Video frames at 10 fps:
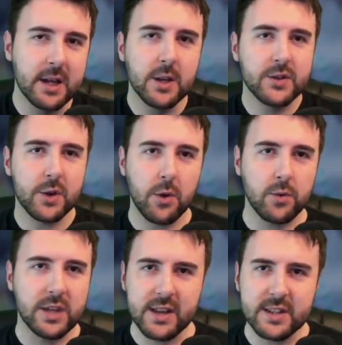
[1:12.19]
So
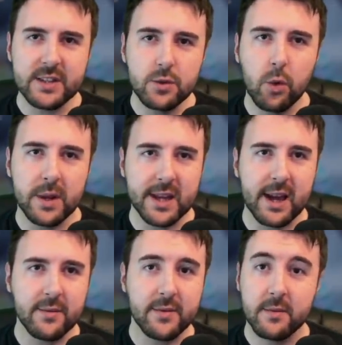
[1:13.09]
Yetis normally
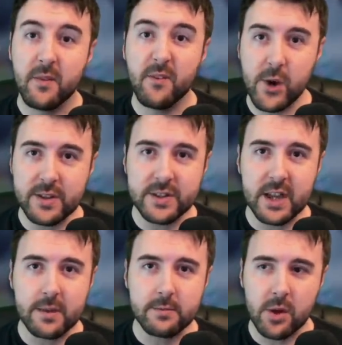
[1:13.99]
have
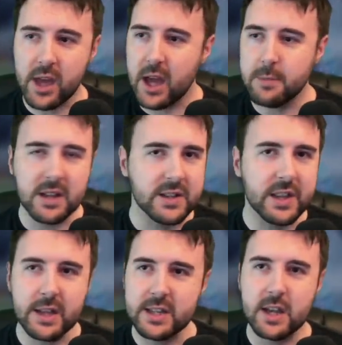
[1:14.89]
Frenzy, okay? It means
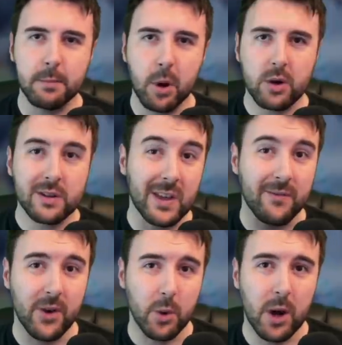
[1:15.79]
they take a block, they
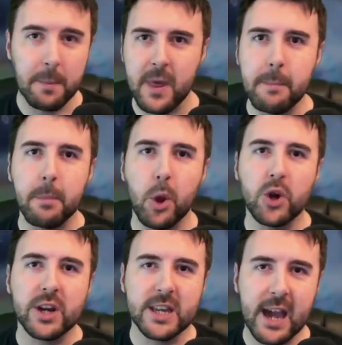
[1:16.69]
follow up, they
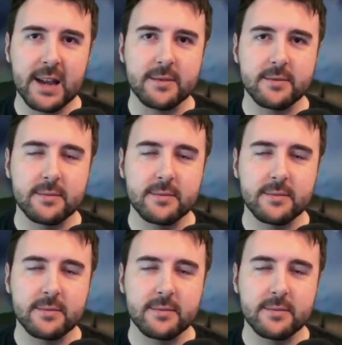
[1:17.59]
block again.